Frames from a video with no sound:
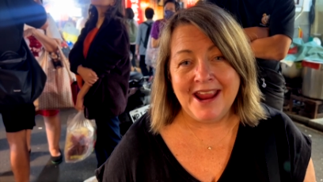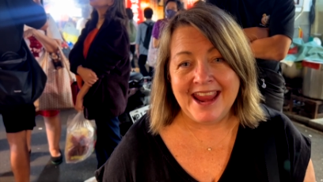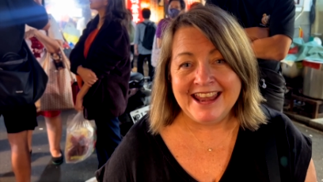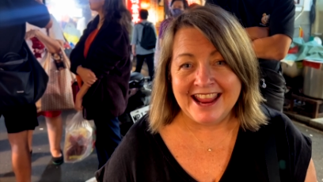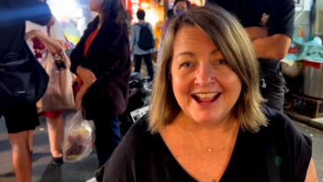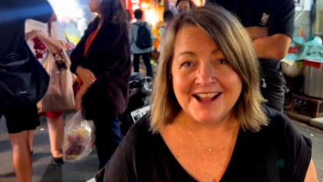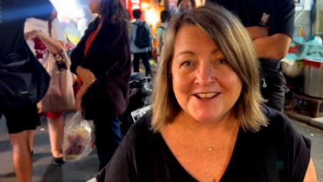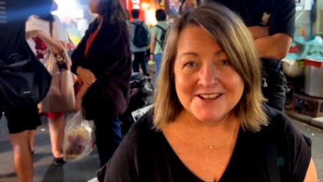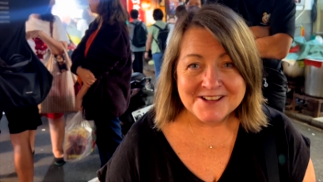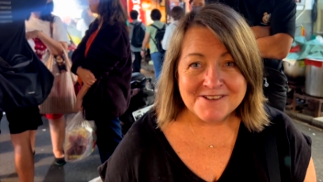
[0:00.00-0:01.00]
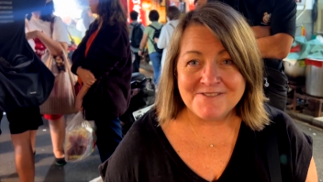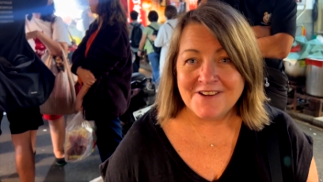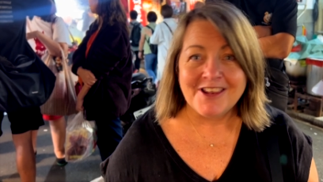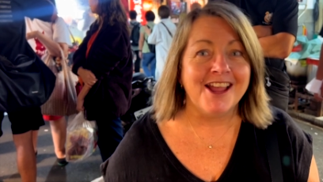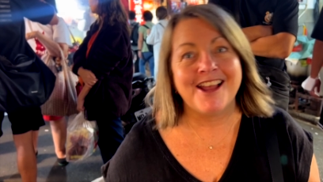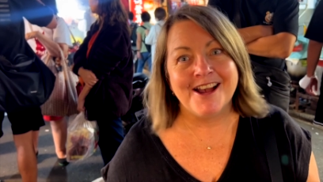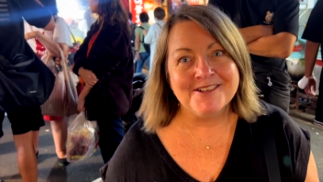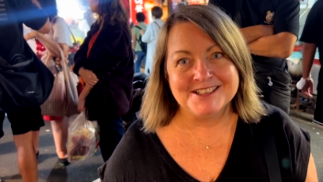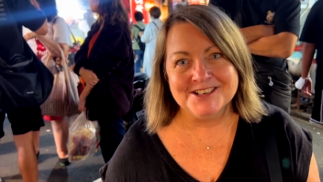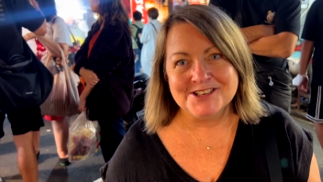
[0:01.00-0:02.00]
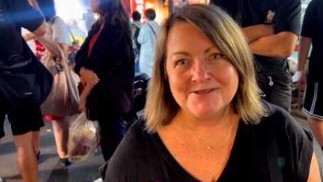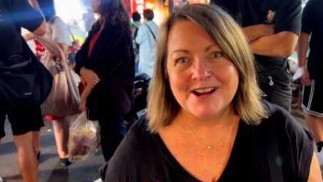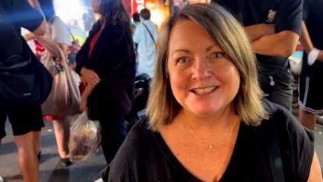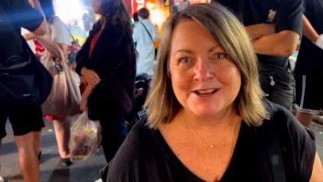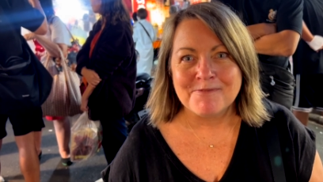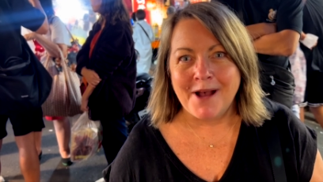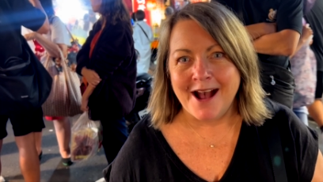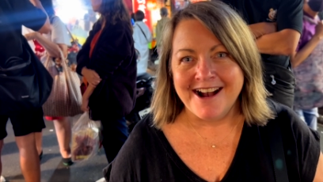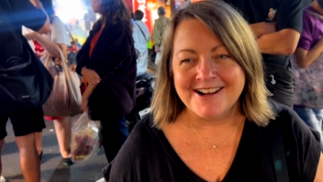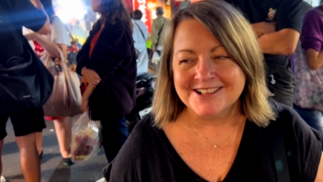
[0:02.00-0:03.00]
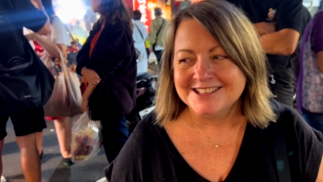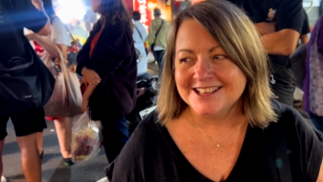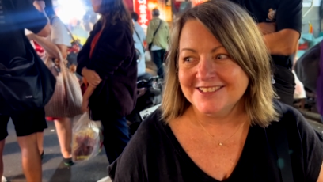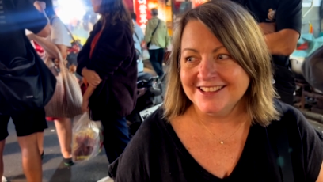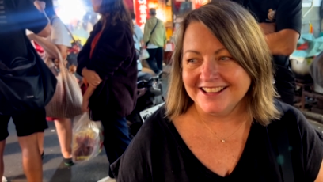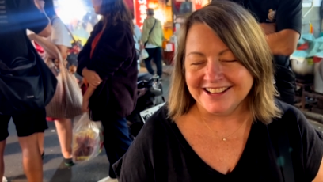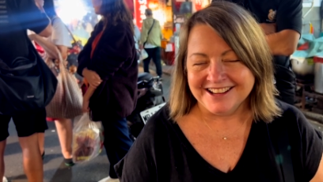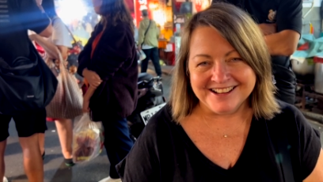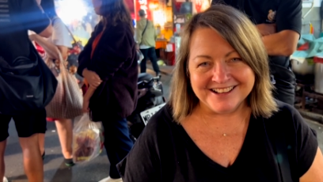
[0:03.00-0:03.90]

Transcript: eating. I felt like I was in Jurassic Park or something.